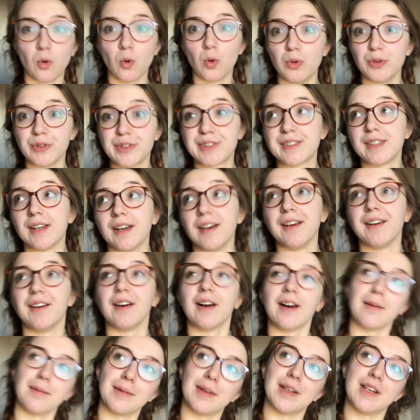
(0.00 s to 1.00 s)
also
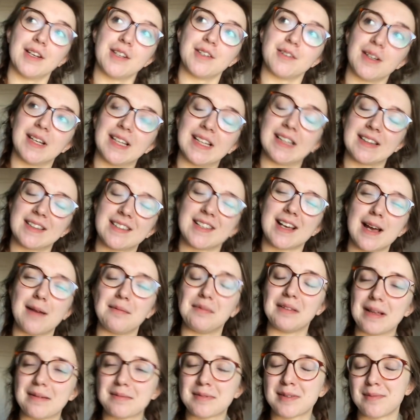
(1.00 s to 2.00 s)
I'm gonna do a little time
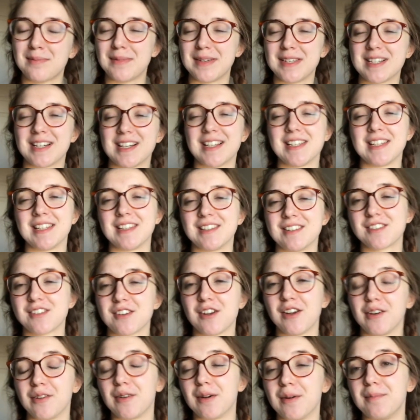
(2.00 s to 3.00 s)
lapse of me tidying the
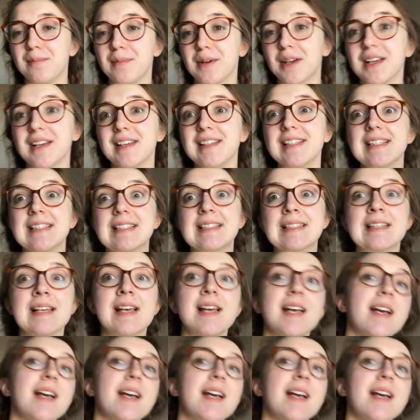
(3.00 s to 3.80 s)
sewing room because